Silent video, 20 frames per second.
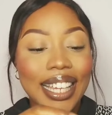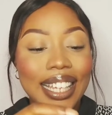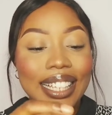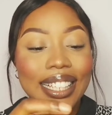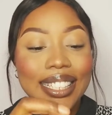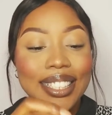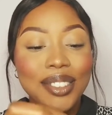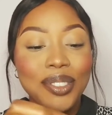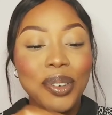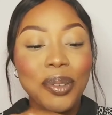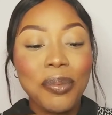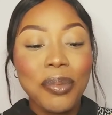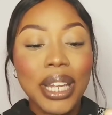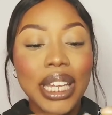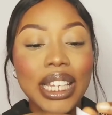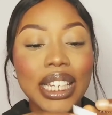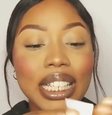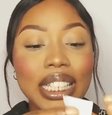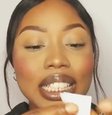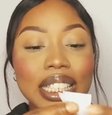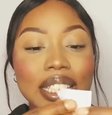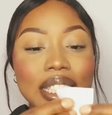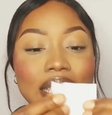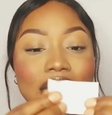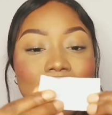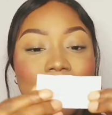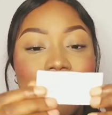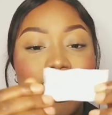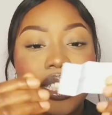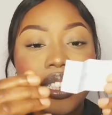It's remaining
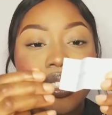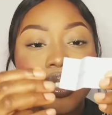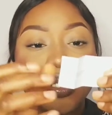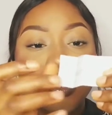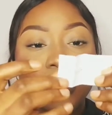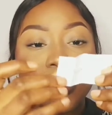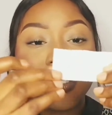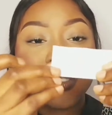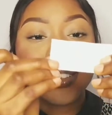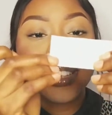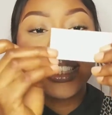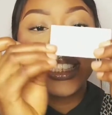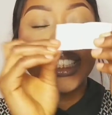2. What's